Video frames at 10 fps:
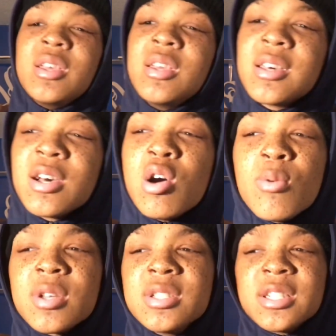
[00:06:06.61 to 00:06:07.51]
Cause I don't
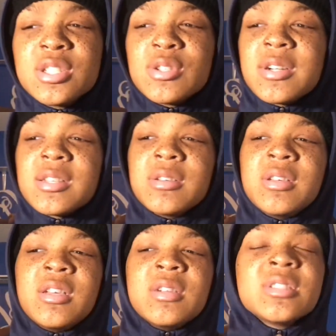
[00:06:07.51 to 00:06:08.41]
want to just drop the,
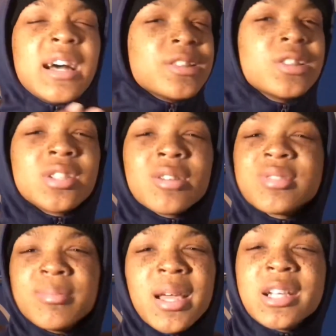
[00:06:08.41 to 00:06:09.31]
I just dropped
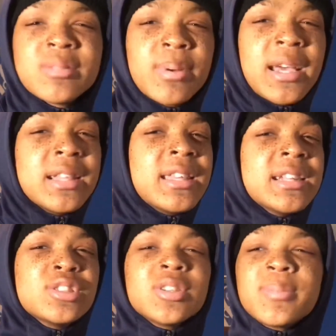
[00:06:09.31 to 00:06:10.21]
Smash Pad, then
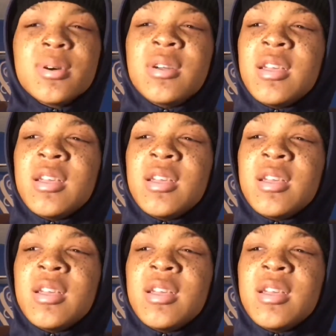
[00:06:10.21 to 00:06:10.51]
drop a